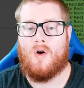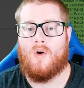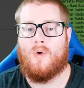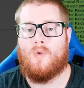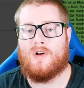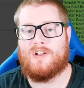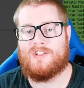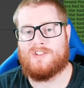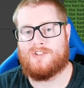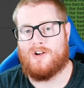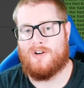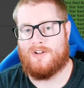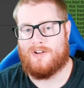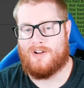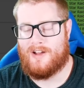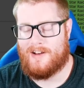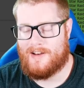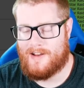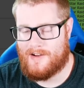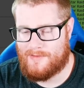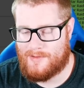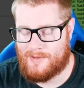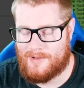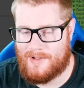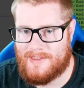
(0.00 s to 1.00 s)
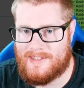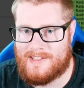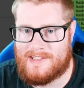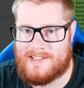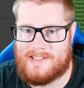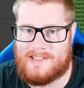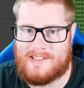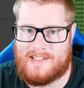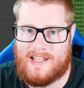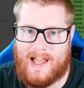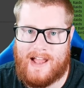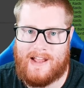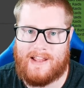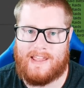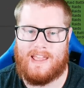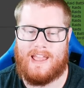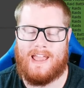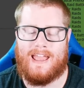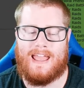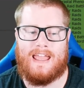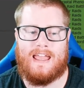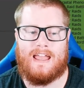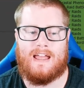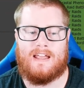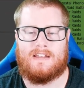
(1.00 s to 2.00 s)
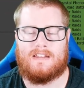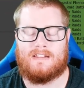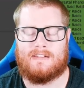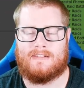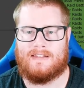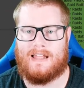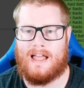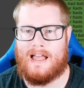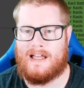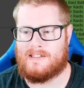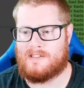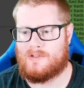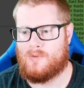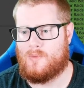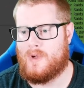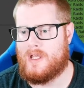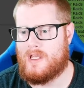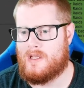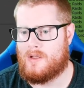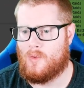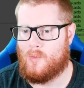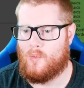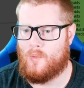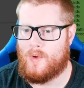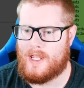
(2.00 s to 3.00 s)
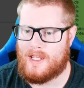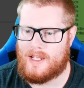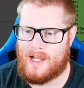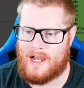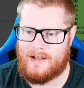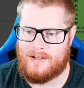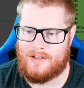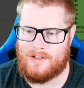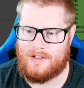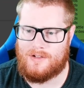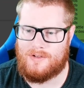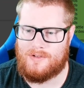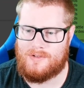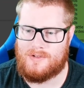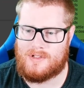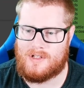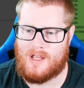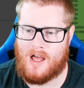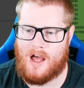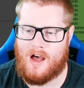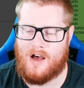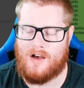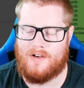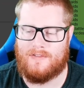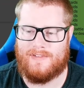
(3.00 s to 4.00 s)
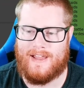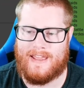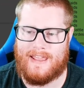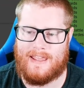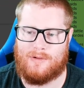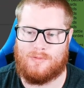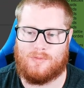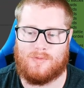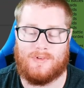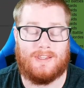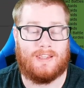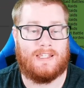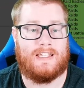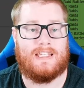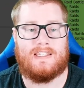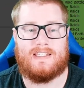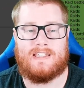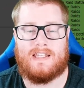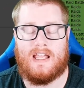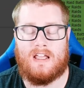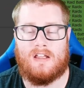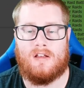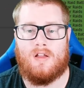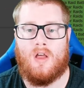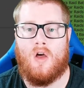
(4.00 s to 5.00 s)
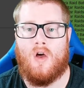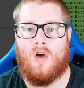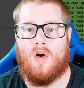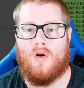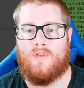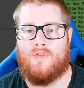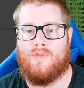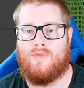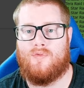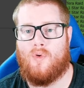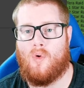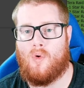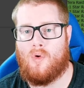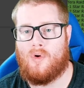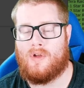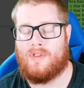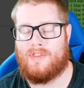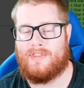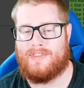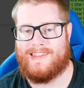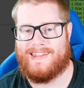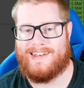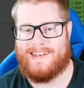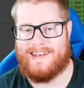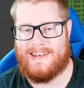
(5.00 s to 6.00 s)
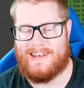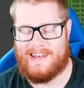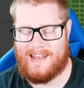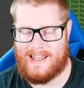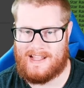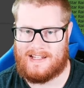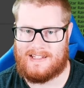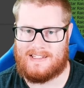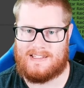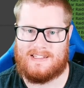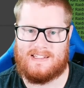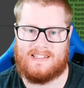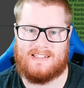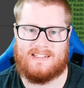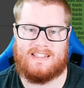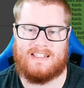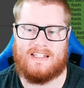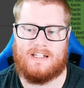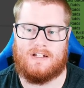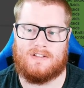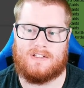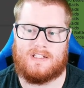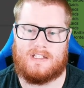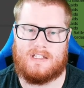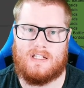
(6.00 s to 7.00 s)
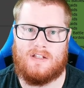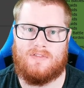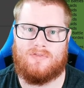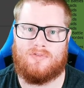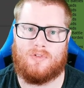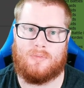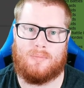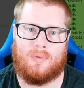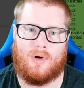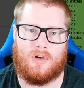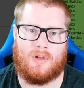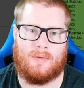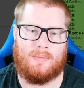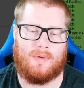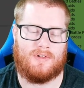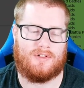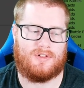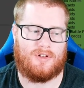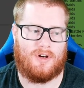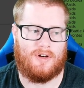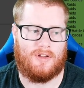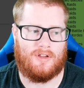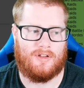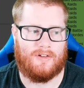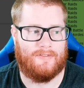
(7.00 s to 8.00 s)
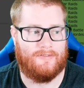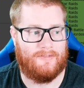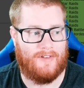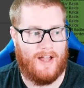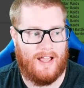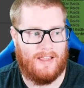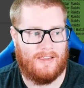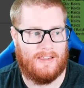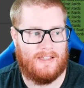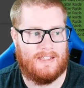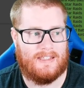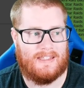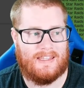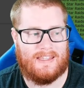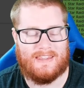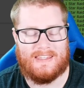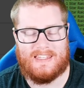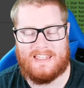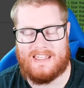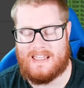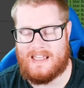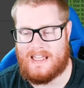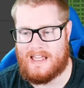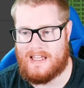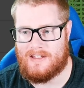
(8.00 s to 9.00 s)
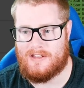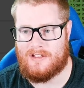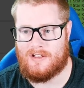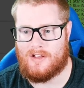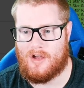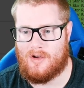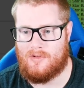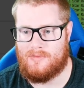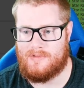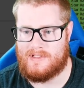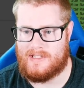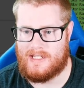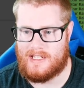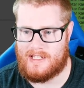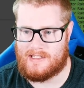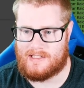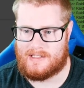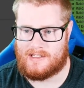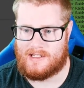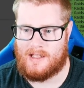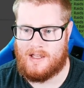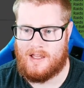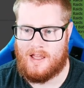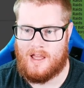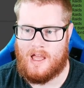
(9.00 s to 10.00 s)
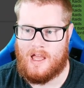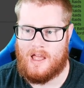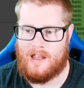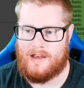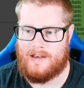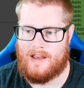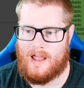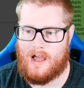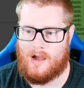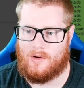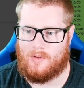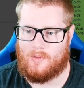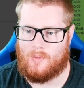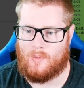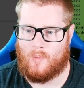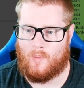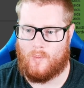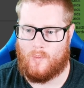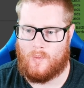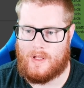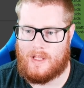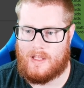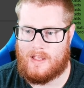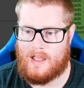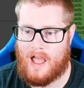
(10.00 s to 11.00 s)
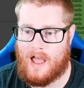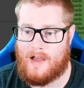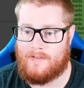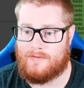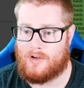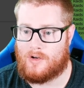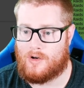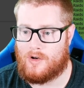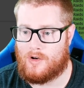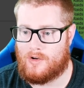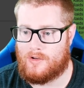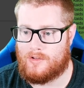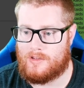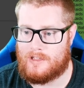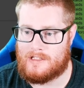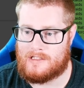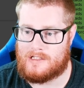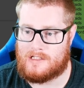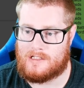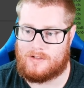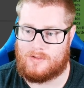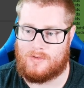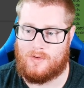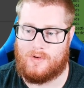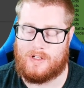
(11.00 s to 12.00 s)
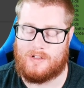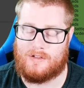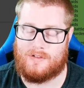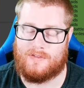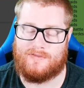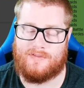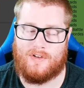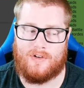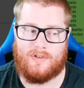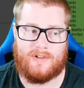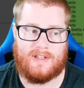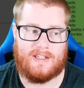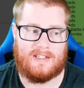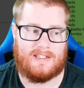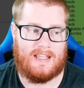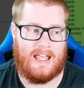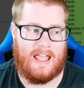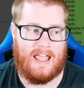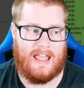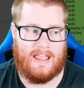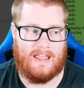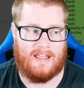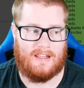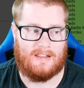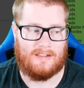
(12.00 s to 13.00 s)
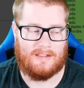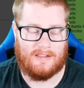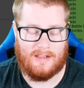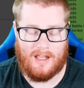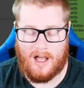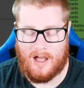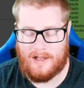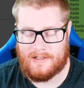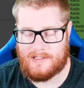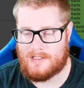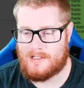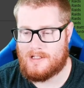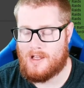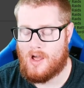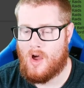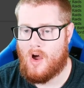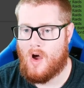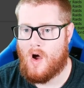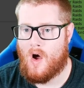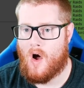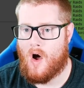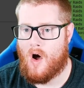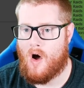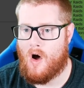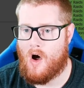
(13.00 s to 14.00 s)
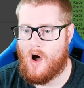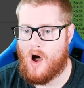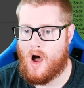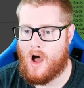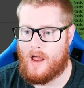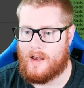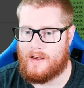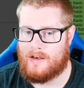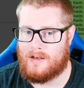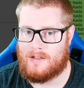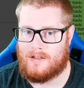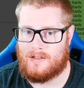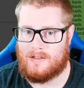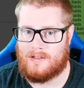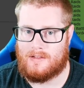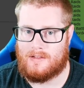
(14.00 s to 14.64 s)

What is going on, everyone? This is Zach, and last week we got news of a release date for the next DLC for Pokemon Scarlet and Violet, the Indigo Disk. Now, we have heard this is going to focus a lot on